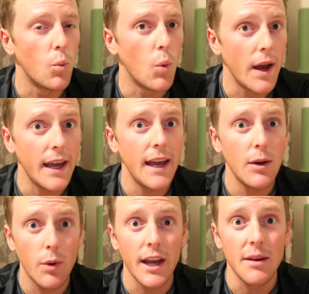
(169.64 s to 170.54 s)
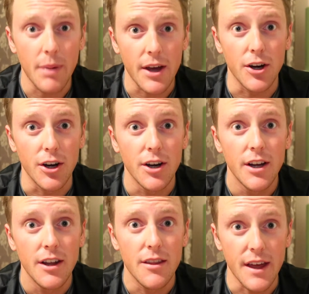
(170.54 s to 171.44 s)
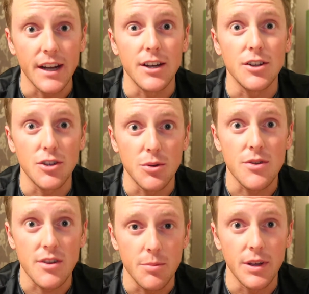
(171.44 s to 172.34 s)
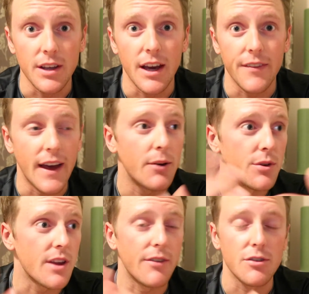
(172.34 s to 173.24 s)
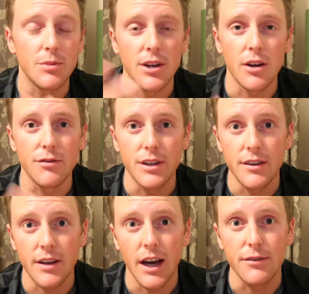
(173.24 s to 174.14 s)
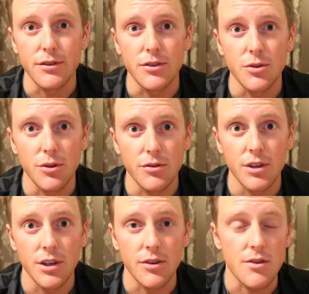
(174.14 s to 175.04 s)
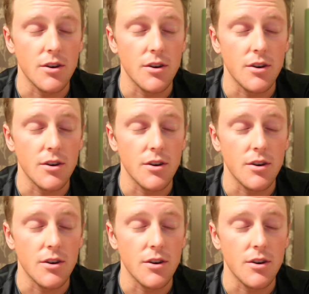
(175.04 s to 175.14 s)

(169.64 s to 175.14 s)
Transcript: way, way better than it used to be. And that was after being on a vegan diet for two or three years.